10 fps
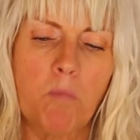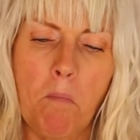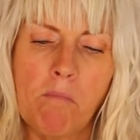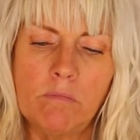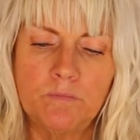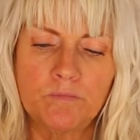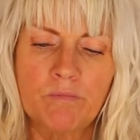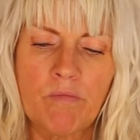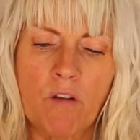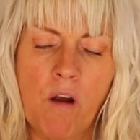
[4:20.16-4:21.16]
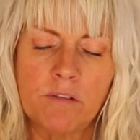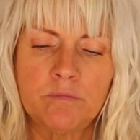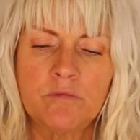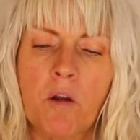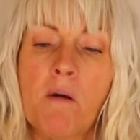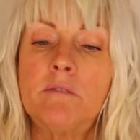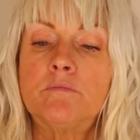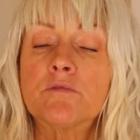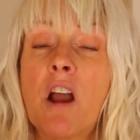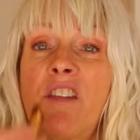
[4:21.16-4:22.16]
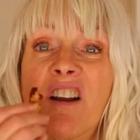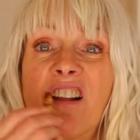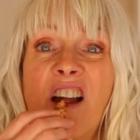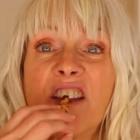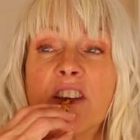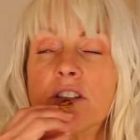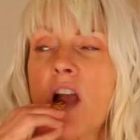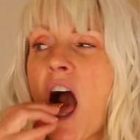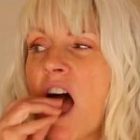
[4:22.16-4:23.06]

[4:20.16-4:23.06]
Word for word: Mmm. I think I like these.